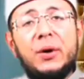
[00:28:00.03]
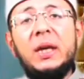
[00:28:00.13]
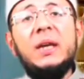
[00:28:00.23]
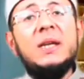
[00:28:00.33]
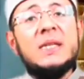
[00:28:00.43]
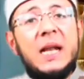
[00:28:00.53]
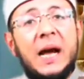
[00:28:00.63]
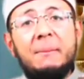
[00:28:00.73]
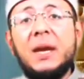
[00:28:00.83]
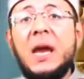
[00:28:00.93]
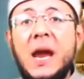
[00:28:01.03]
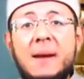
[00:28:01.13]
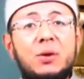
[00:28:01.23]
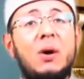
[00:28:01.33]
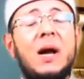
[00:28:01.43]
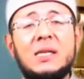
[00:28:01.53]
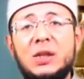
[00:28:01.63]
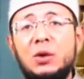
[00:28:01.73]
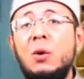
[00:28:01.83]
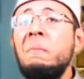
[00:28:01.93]
in Islam came to ask
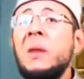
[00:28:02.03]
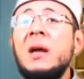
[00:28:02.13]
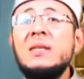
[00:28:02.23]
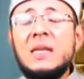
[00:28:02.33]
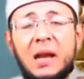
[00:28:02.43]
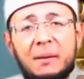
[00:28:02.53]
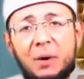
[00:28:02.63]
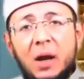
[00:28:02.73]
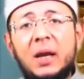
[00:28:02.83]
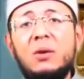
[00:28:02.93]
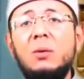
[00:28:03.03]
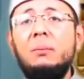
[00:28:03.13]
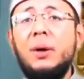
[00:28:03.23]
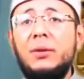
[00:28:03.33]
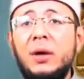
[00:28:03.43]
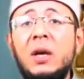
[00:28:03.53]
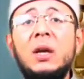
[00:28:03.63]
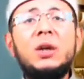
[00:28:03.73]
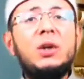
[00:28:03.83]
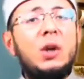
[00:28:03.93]
you, Salaam alaikum, brother.
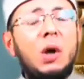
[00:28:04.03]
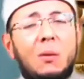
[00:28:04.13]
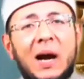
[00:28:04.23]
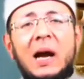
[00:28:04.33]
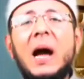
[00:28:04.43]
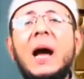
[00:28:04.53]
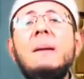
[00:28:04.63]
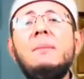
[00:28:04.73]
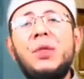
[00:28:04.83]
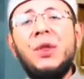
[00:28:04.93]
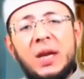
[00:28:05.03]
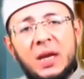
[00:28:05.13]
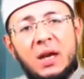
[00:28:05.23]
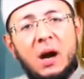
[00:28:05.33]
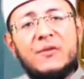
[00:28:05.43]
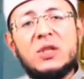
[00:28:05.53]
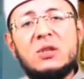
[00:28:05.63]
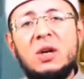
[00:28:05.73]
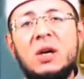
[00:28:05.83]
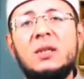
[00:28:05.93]
You know what? I'm thinking of
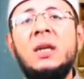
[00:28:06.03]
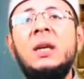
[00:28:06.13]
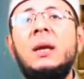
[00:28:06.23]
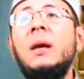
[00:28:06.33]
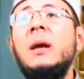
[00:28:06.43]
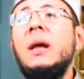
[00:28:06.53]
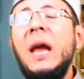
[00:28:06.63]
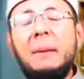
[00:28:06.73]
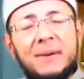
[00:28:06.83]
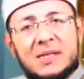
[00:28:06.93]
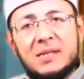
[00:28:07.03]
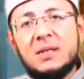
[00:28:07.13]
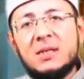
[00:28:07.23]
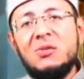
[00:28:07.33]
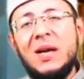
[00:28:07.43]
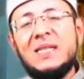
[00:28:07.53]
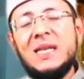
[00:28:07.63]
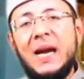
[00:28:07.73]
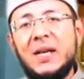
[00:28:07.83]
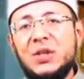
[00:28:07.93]
starting a, a, business
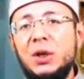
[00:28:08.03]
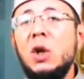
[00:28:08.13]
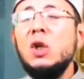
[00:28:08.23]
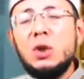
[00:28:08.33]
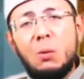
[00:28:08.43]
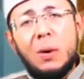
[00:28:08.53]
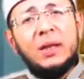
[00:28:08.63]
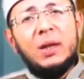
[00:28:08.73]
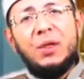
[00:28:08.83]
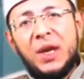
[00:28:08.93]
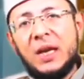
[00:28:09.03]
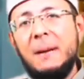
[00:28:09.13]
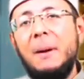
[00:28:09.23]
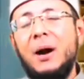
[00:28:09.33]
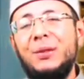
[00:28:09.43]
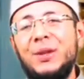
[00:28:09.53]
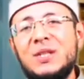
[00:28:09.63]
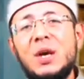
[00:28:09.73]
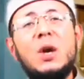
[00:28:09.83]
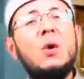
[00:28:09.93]
transaction. So what do you think about
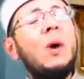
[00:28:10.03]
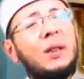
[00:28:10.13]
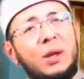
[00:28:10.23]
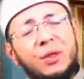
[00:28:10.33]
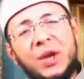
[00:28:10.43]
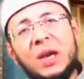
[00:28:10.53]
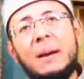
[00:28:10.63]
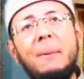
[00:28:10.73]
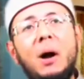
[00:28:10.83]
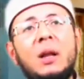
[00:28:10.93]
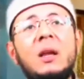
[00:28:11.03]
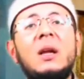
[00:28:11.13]
this? What do you think about,